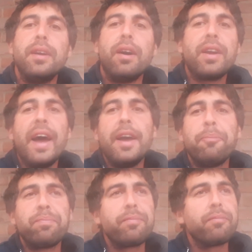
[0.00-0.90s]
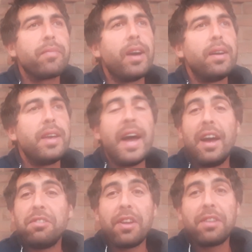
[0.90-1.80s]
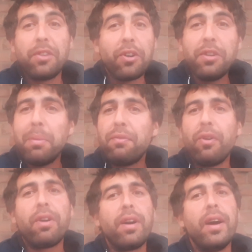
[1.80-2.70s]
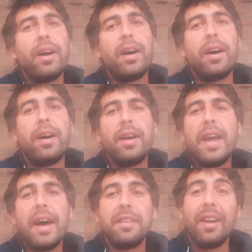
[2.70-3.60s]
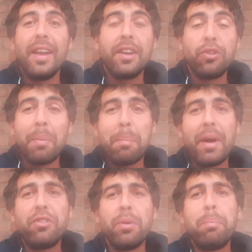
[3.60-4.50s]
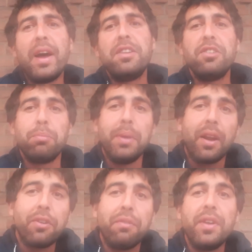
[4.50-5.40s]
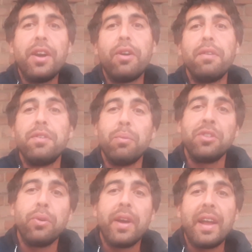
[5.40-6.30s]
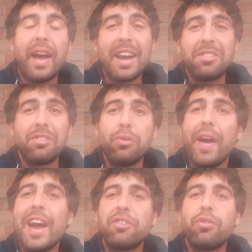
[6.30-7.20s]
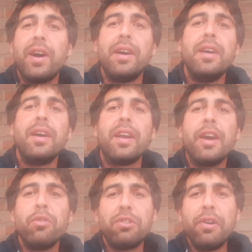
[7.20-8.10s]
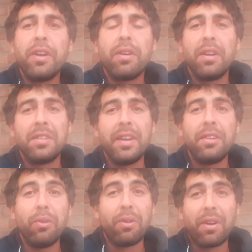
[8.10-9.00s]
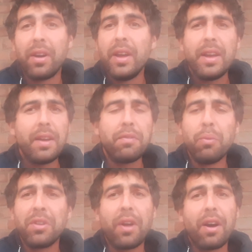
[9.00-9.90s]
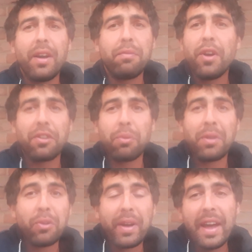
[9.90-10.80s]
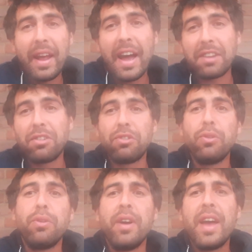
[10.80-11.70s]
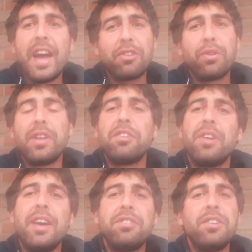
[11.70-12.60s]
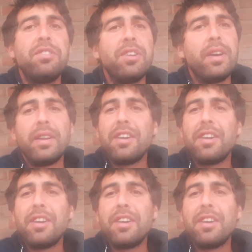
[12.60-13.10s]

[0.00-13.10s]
Okay. Yeah, as I told you before, the link to my Patreon page is below the video if you want to get access to extra language learning content, or if you also want to get access to extra Dutch lessons.